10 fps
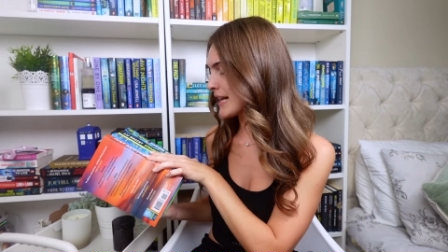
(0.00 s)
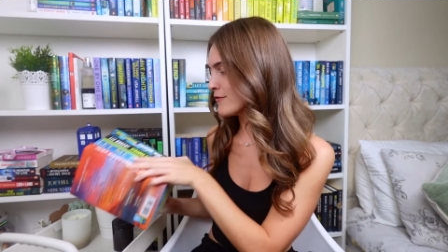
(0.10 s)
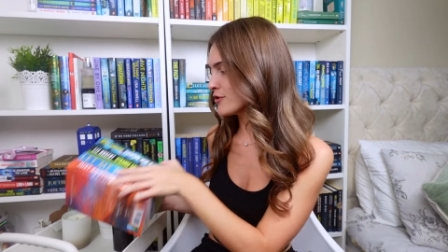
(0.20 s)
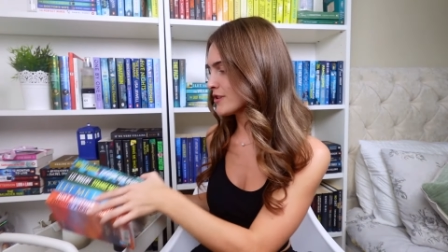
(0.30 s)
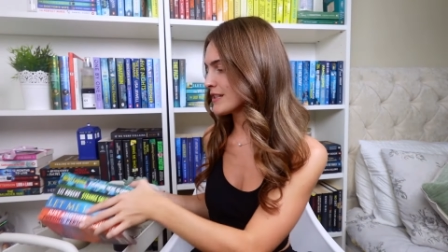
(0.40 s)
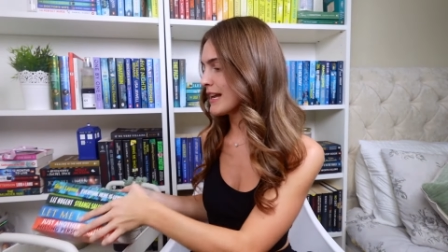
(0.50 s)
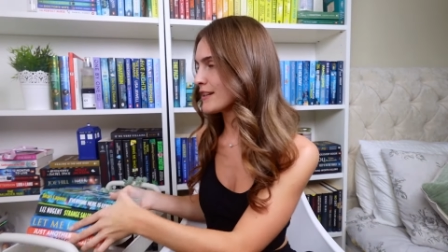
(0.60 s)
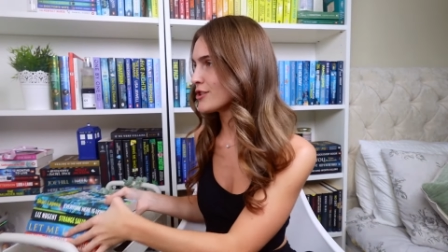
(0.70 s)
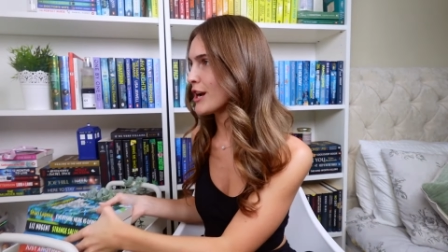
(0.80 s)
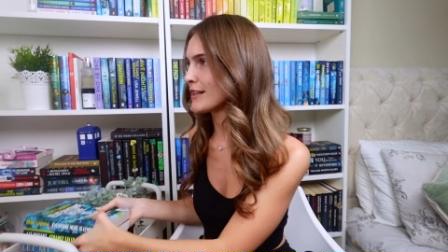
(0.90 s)
I've just
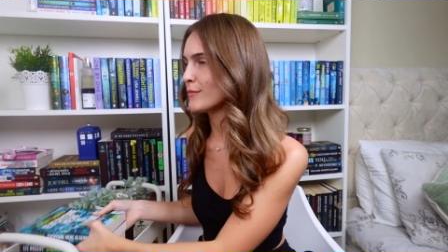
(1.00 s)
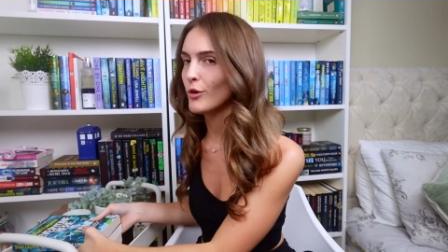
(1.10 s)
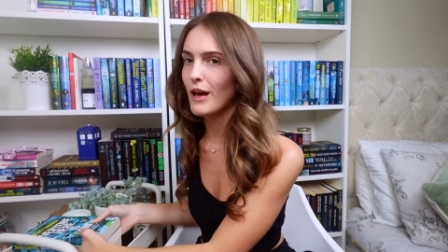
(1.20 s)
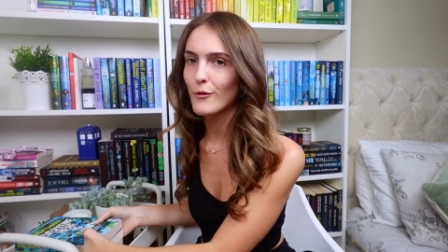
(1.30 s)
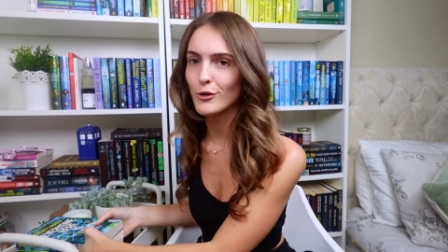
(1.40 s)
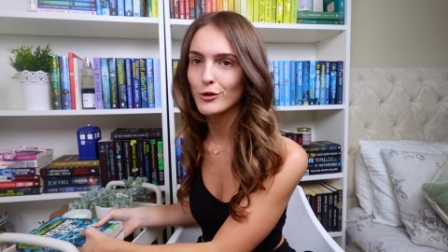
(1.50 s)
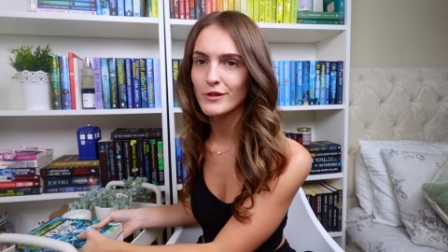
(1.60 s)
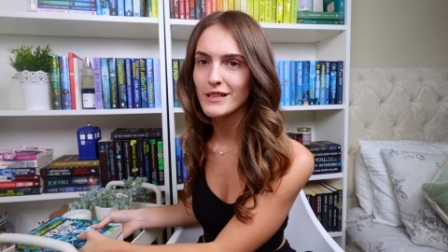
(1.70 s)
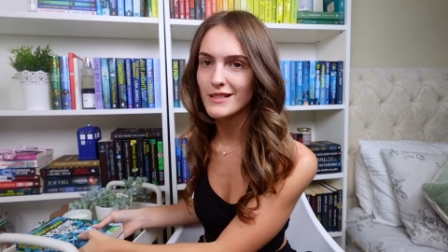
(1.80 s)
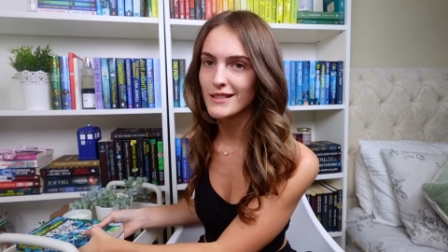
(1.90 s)
like checked them all out on
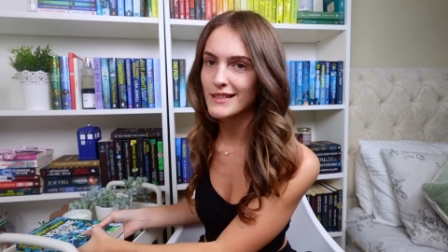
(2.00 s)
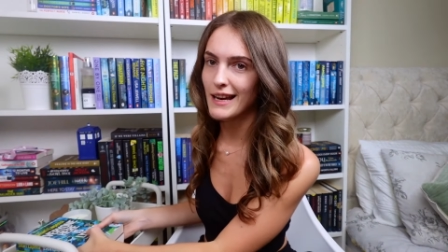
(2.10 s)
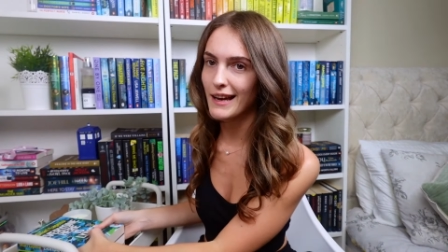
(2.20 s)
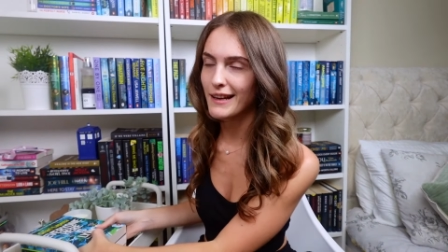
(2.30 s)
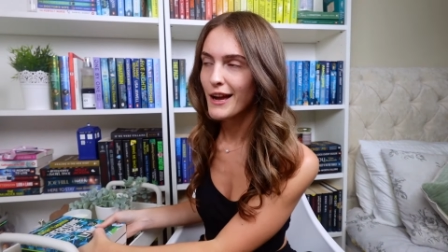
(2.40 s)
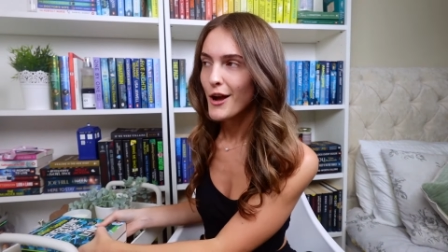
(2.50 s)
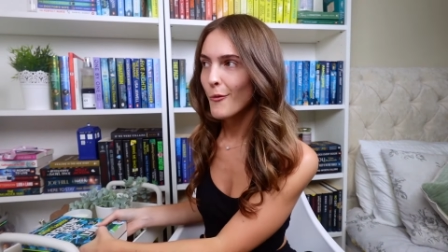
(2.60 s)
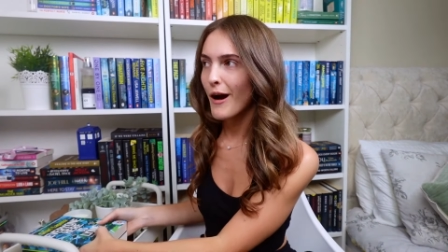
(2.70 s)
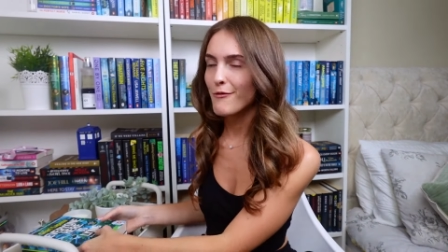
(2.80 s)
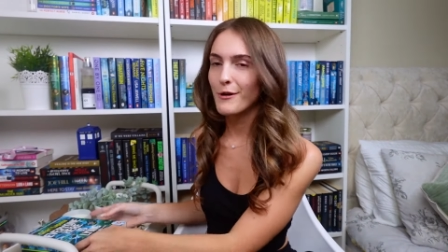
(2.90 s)
Goodreads to see like
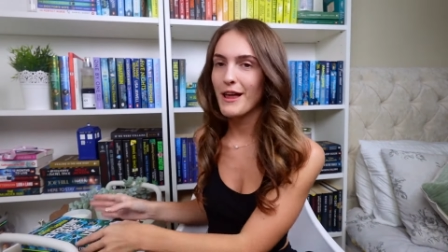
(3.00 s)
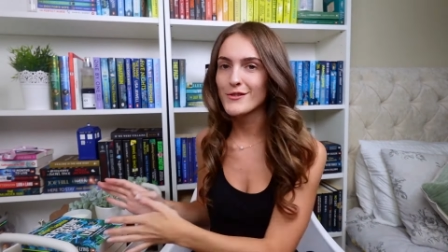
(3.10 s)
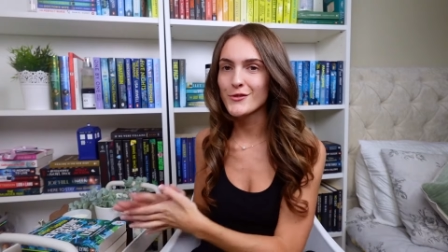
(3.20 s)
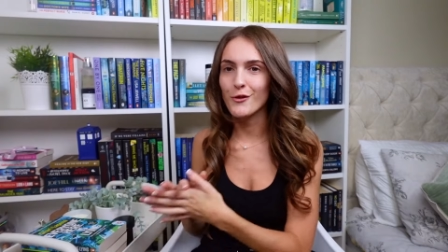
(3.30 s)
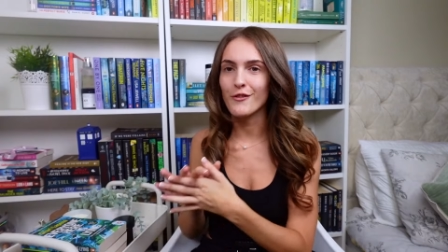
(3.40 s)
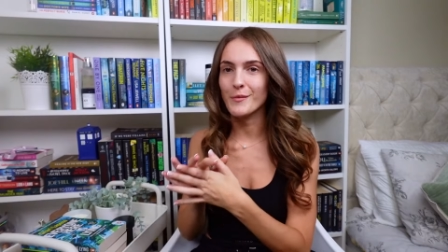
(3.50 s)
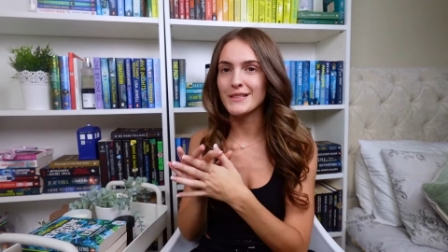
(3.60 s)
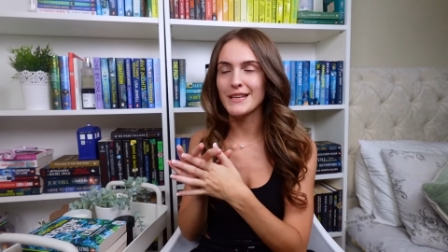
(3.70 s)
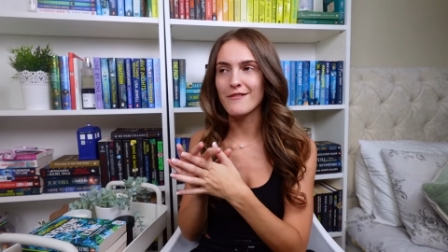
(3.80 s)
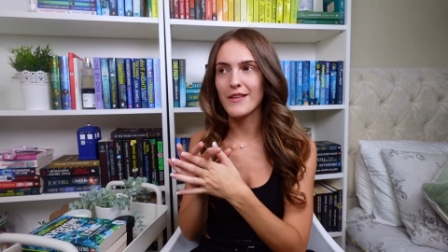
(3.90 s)
what everyone else thought of them to
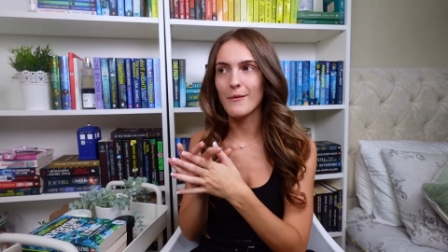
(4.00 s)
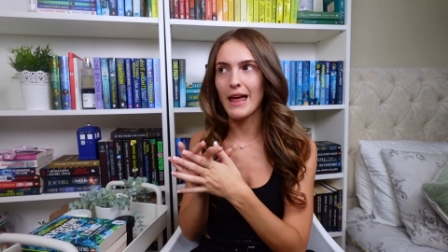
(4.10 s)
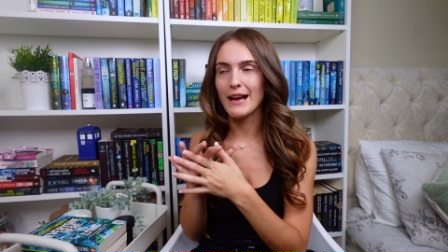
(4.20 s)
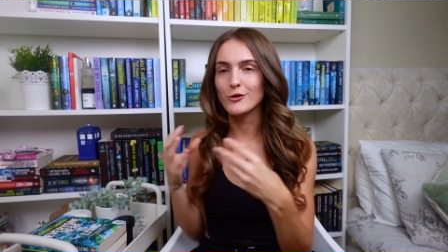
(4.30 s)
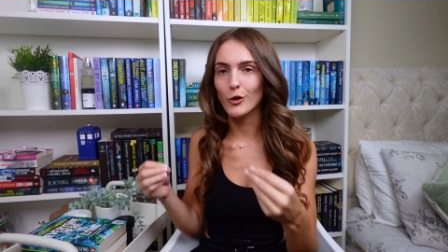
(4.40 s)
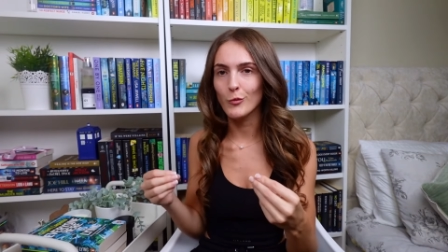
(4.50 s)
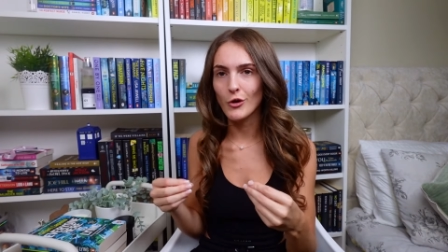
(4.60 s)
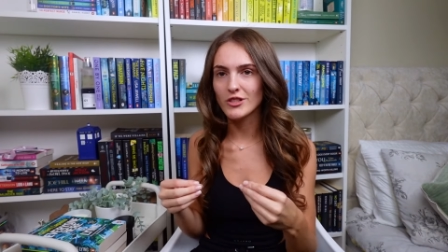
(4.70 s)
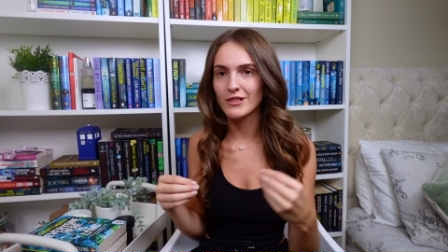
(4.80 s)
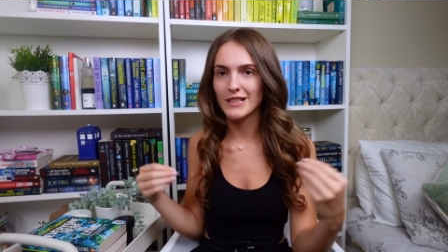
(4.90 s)
see if they were like good
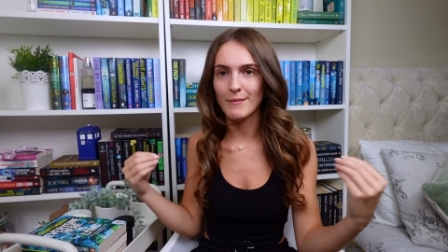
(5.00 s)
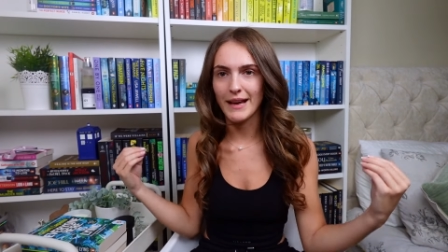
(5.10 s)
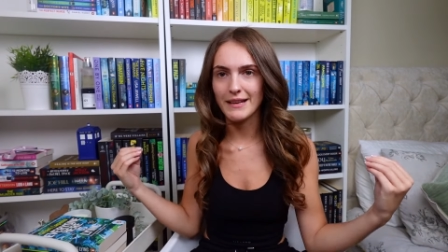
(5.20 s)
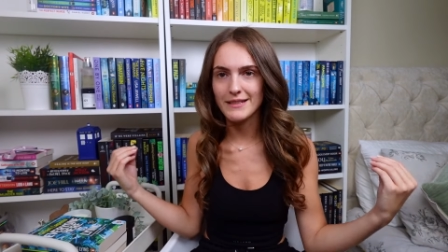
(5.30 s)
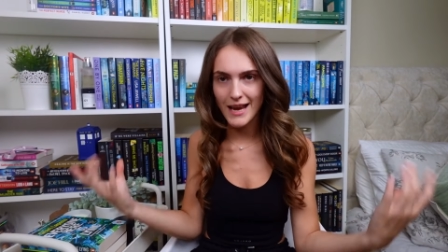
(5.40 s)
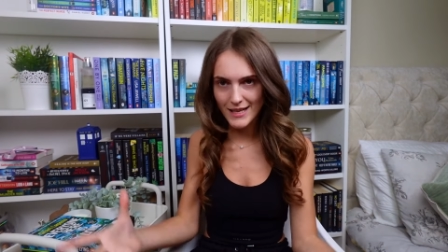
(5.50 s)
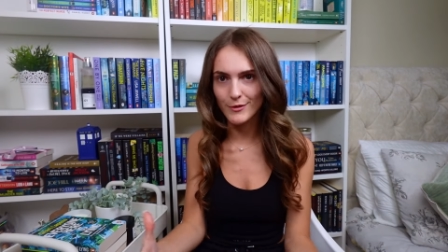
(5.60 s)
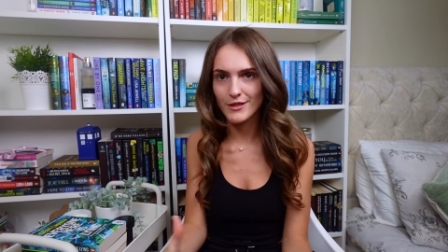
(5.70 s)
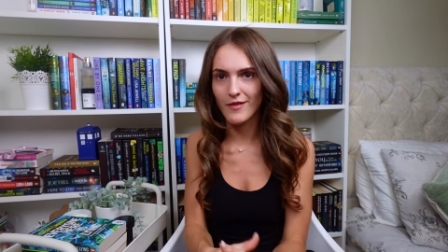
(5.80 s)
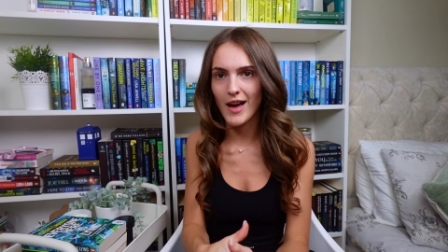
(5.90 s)
books because I'm like
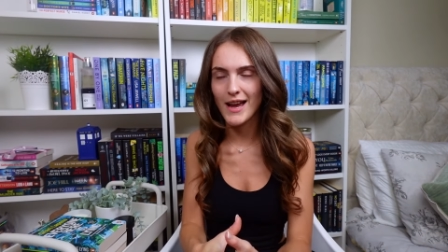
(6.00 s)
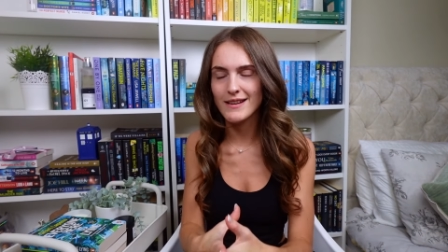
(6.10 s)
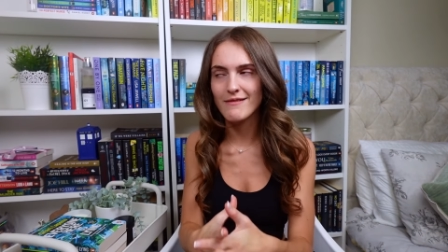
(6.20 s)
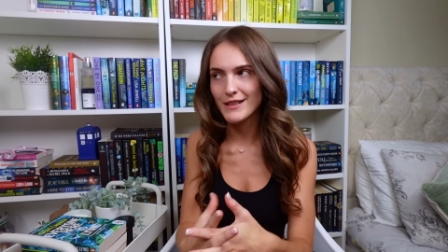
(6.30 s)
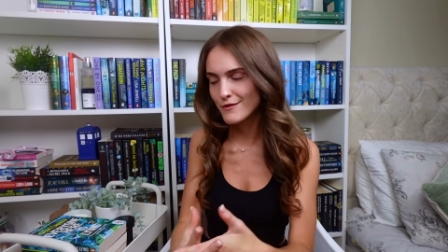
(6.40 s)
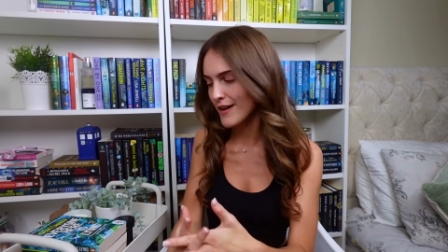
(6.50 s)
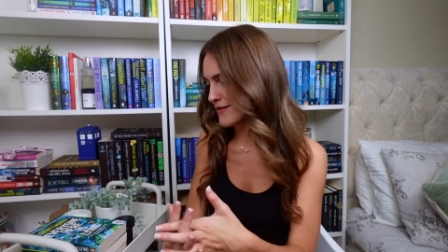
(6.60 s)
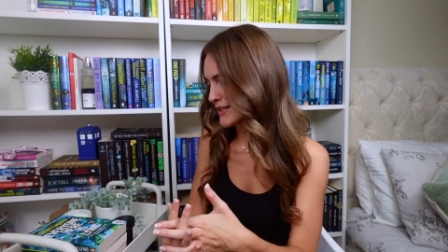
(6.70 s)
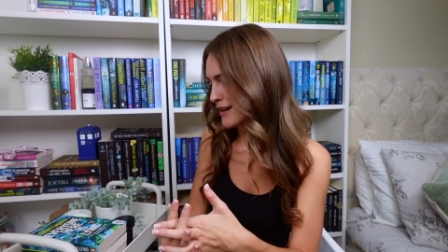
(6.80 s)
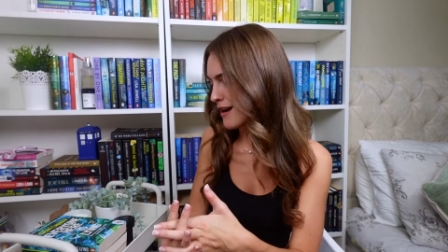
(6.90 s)
desperate to find this
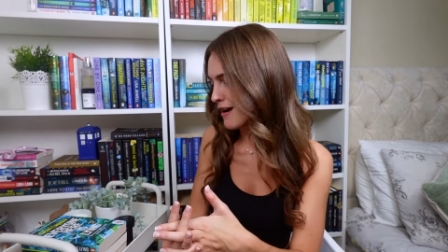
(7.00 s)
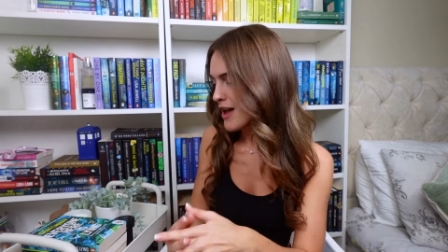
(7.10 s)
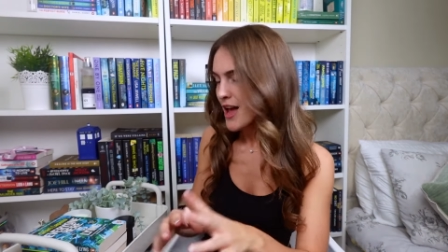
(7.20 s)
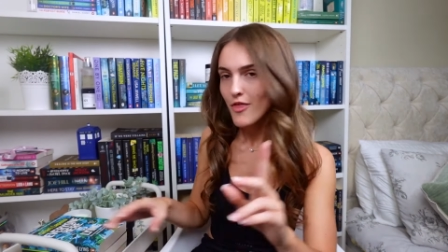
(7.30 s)
five star.